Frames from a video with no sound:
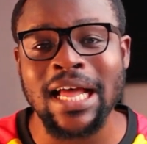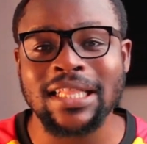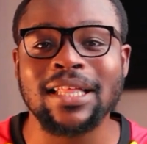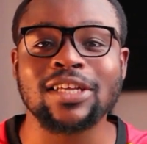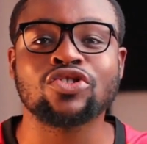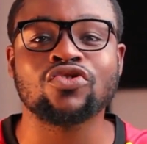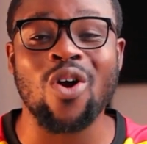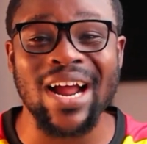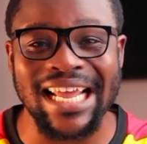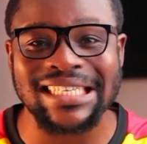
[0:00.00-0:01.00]
the
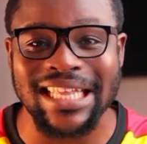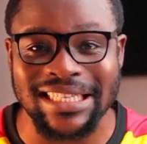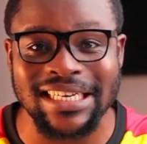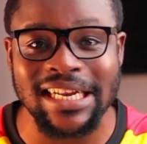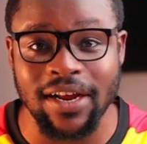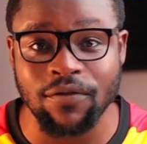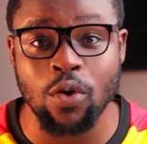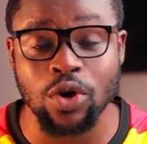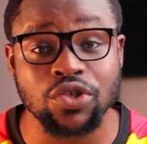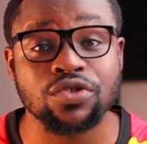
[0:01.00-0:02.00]
strongest starting 11
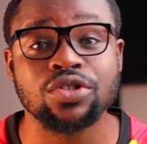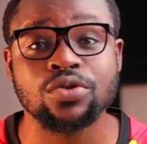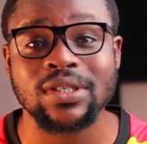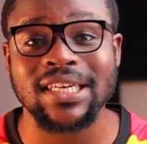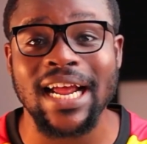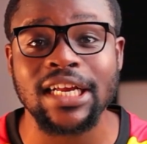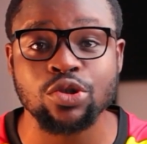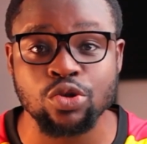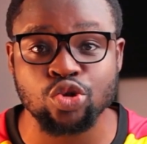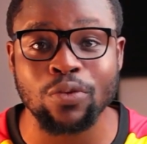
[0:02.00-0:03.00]
Coach Chris Hughton can
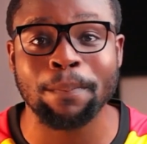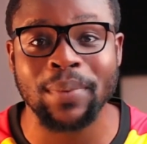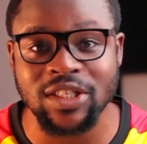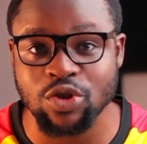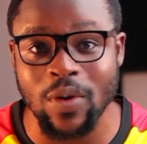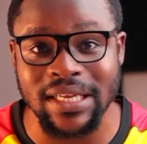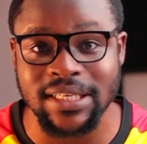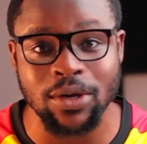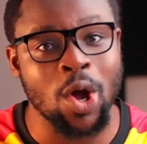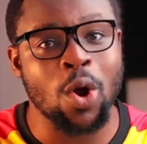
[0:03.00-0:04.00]
use to beat USA.